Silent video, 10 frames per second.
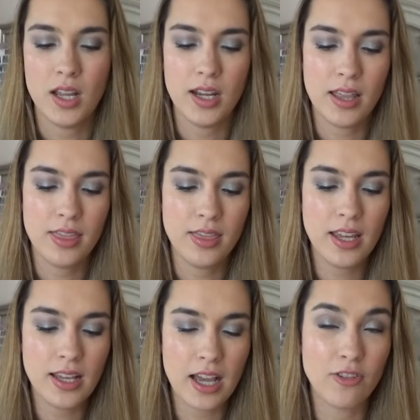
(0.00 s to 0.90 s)
And I
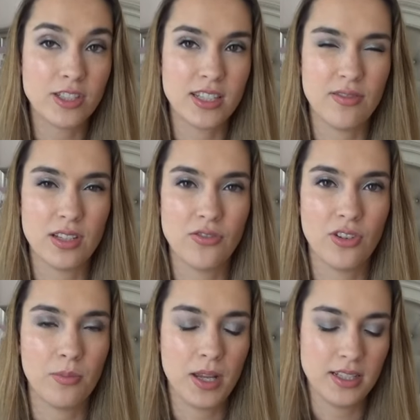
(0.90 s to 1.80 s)
think I received this
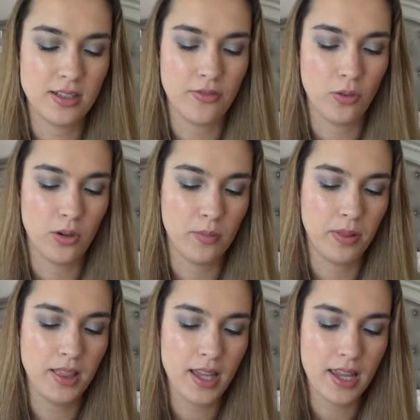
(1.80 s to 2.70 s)
from a Sephora
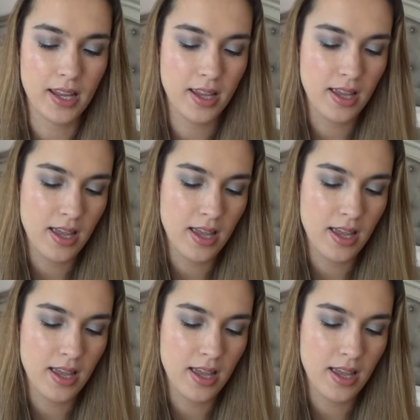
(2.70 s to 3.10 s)
Play.